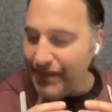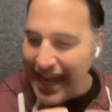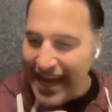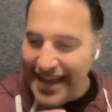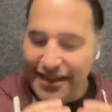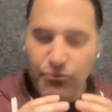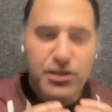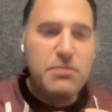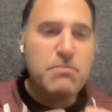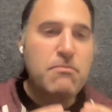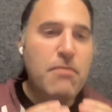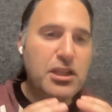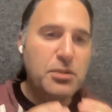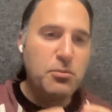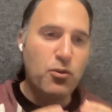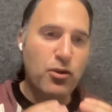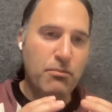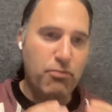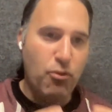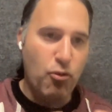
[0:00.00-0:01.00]
I think what's
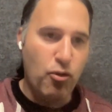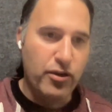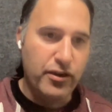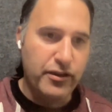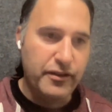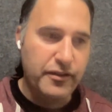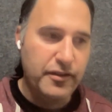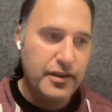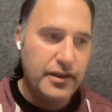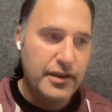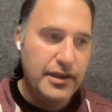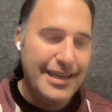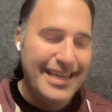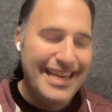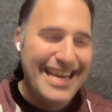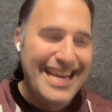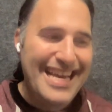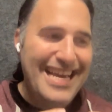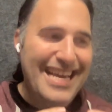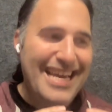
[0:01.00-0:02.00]
much more important
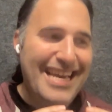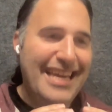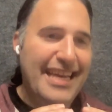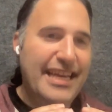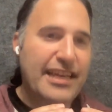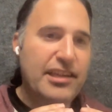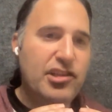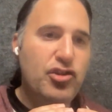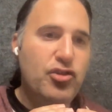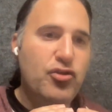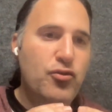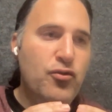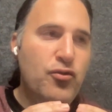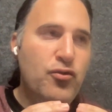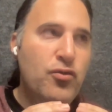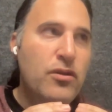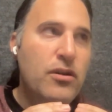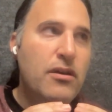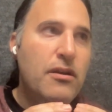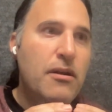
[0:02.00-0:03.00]
is
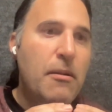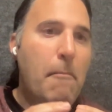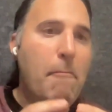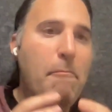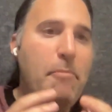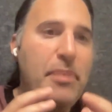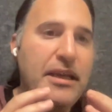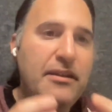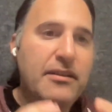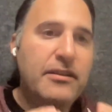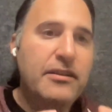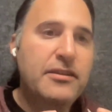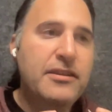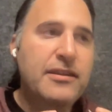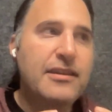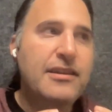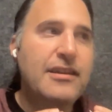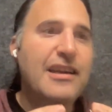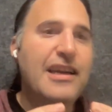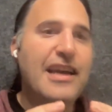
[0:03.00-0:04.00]
to
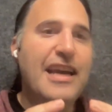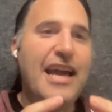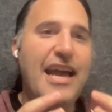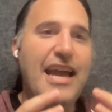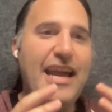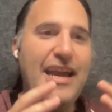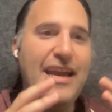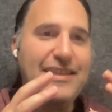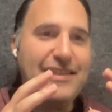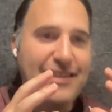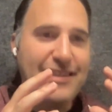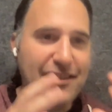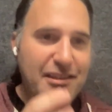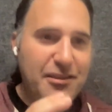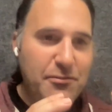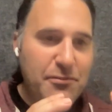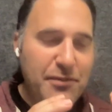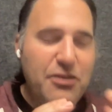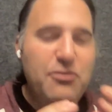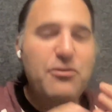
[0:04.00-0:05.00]
build a
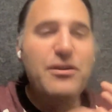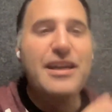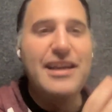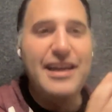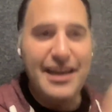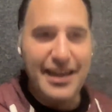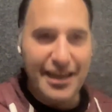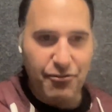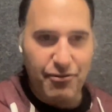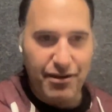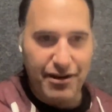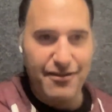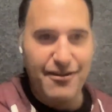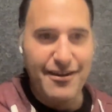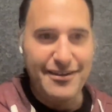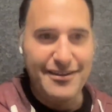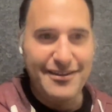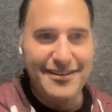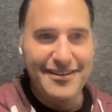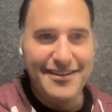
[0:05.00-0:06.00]
system that you can iterate
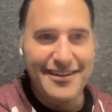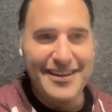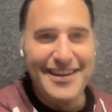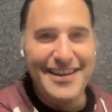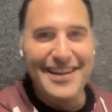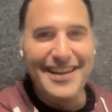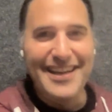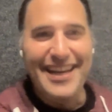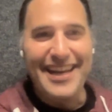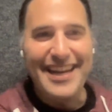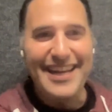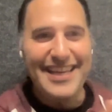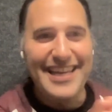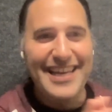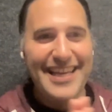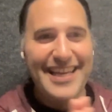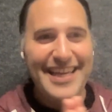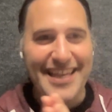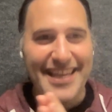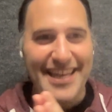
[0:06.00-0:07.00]
on. And I
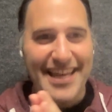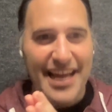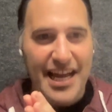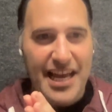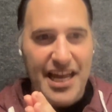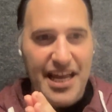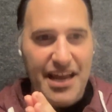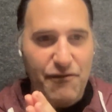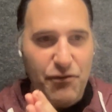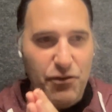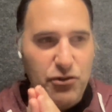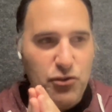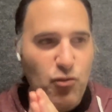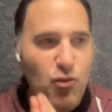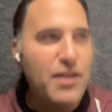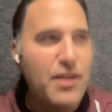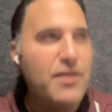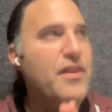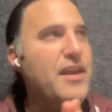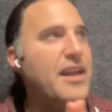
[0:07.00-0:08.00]
think if there's
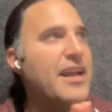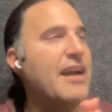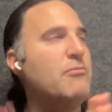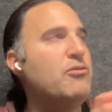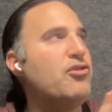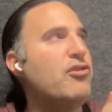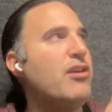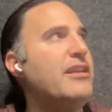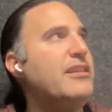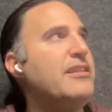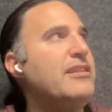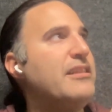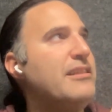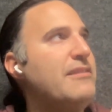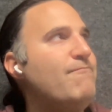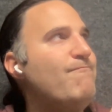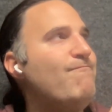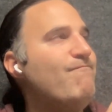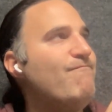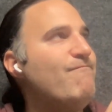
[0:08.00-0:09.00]
one thing I'm trying to
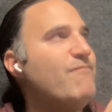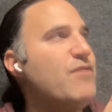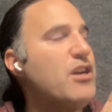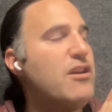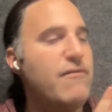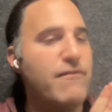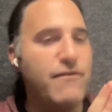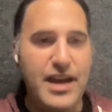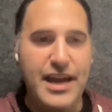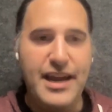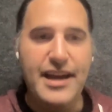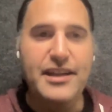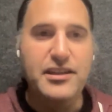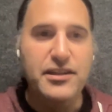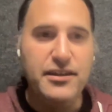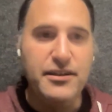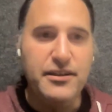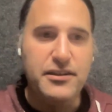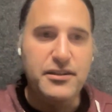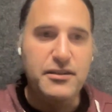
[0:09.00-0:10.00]
convey
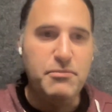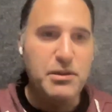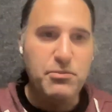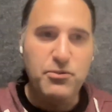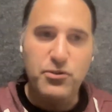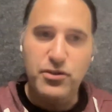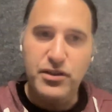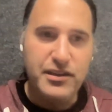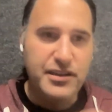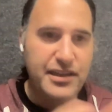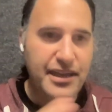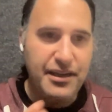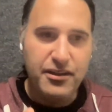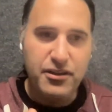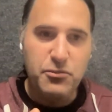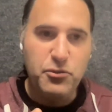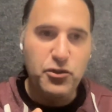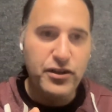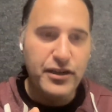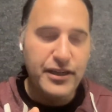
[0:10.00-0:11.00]
to people in the data
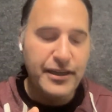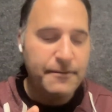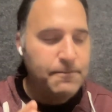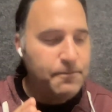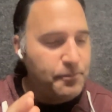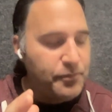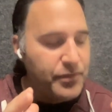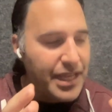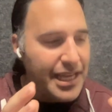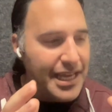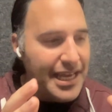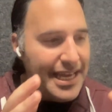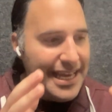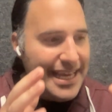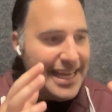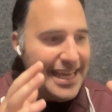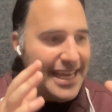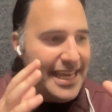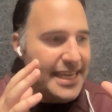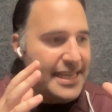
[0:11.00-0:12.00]
community
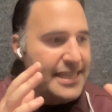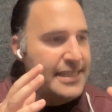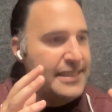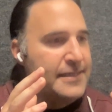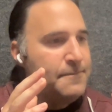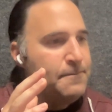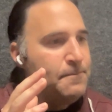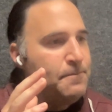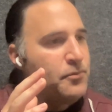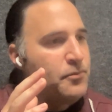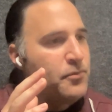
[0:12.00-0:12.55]
is